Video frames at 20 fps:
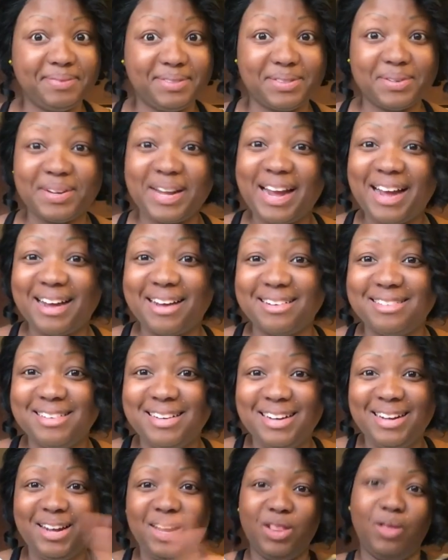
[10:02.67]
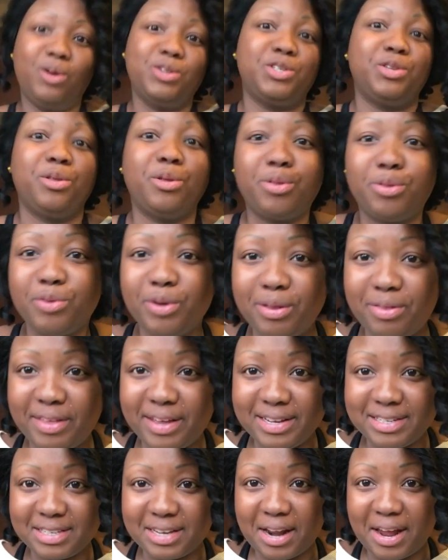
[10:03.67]
So yeah, those are the three
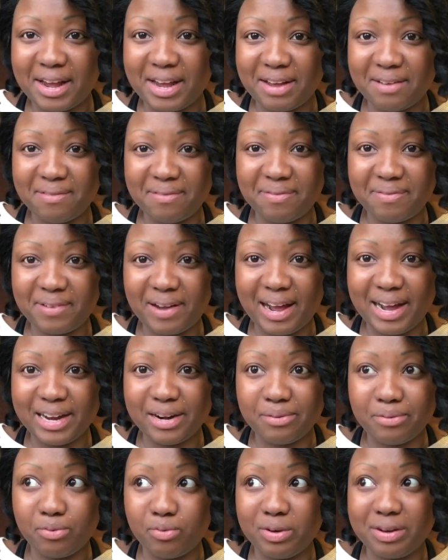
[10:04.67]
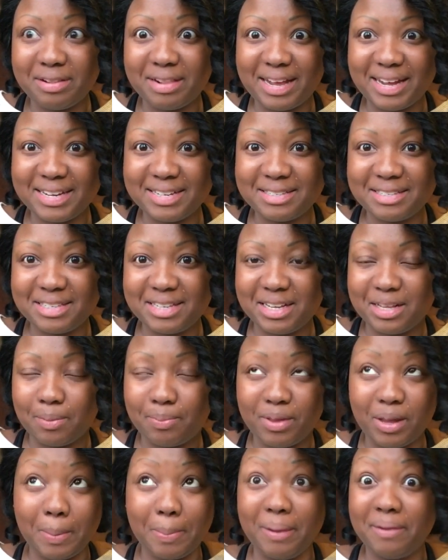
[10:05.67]
things that I have kind of realized, the
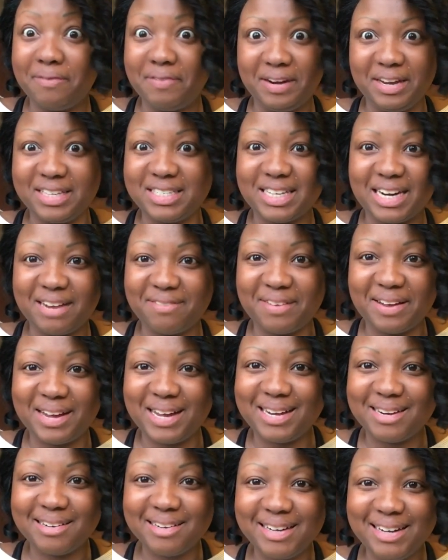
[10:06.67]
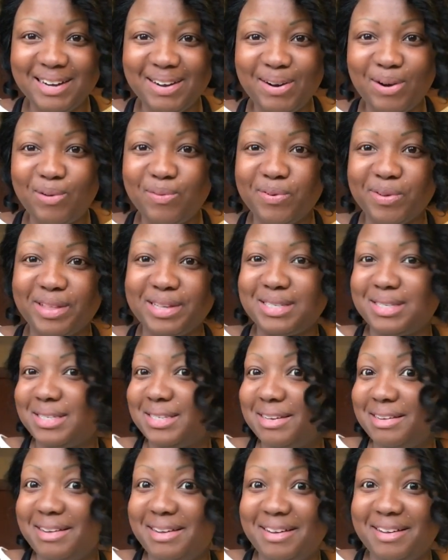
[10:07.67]
epiphanies that I've had over
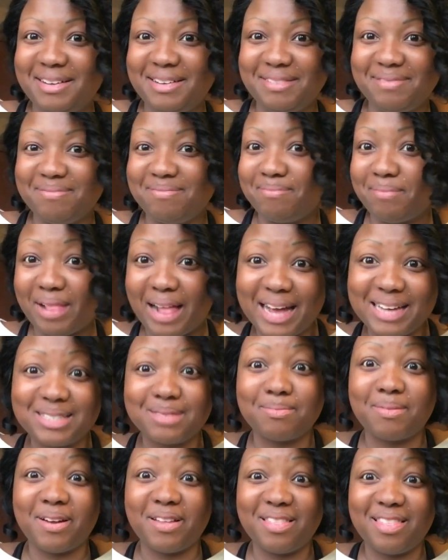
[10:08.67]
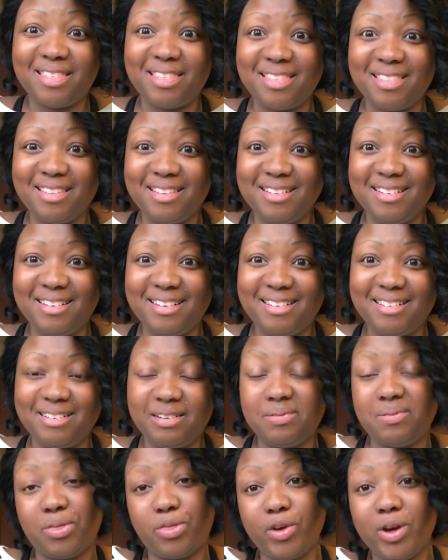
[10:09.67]
this last month,
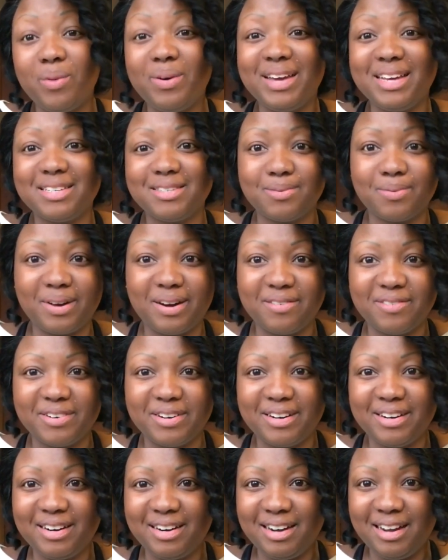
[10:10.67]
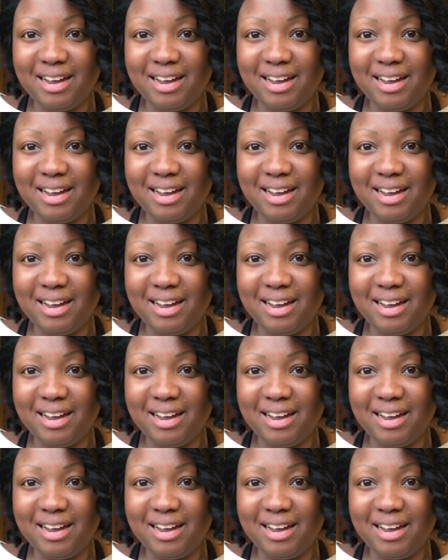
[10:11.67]
3 weeks, whatever.